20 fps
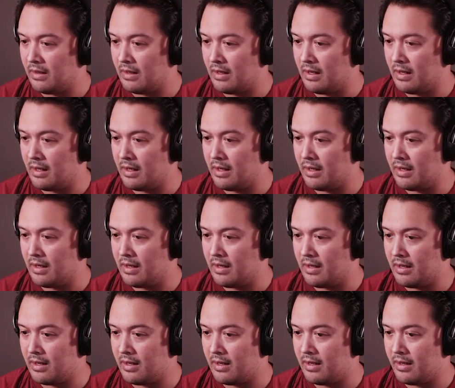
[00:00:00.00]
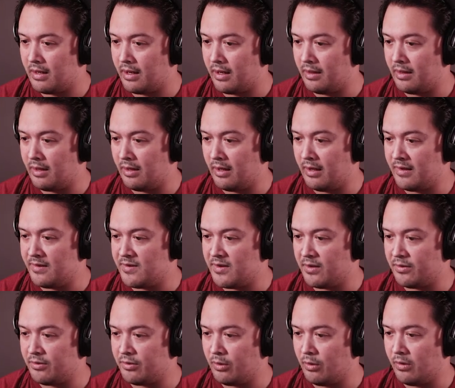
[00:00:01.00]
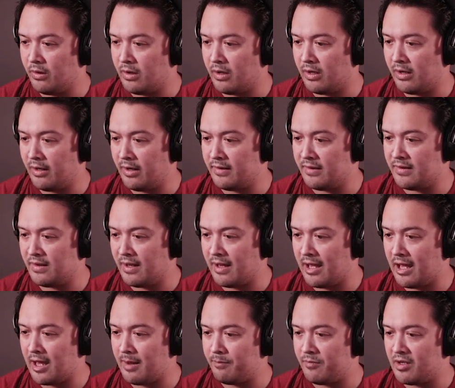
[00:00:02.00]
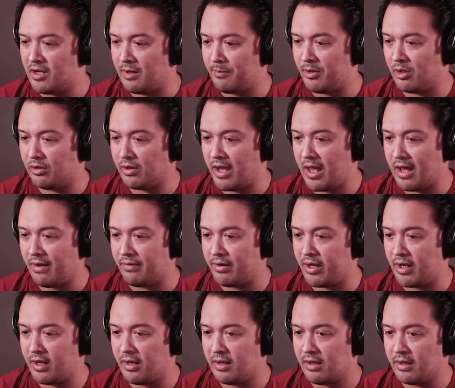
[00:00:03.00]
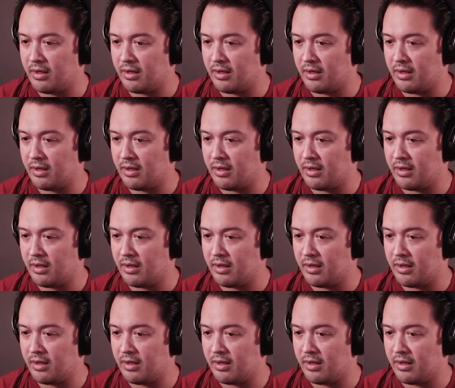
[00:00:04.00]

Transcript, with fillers: Uh, then insert trocar into the abdominal cavity.